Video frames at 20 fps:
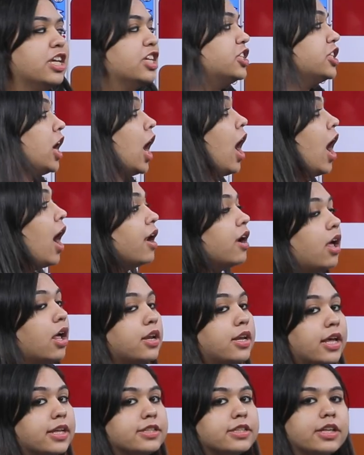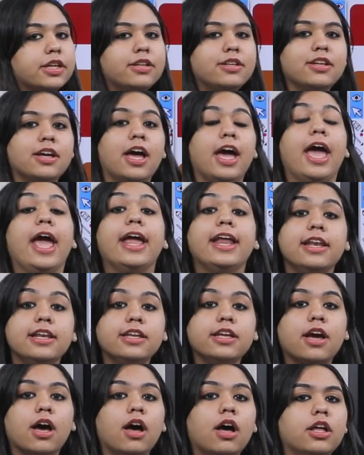Sahara Desert,
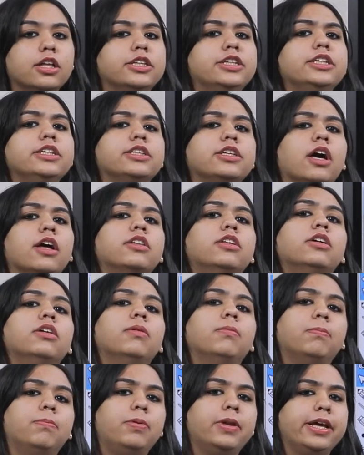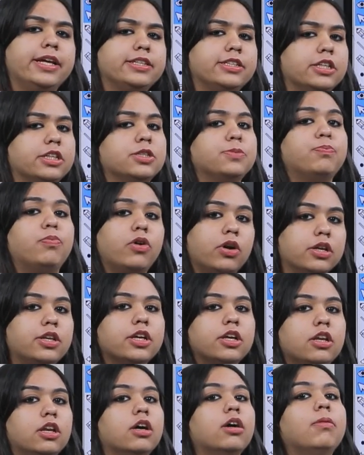India, these are the places,
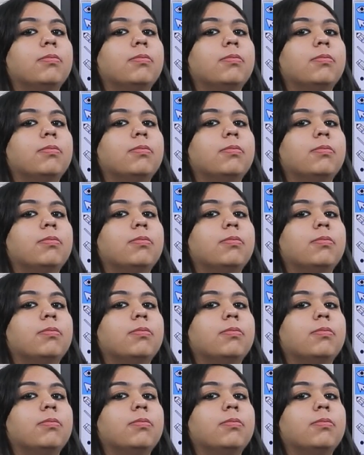particular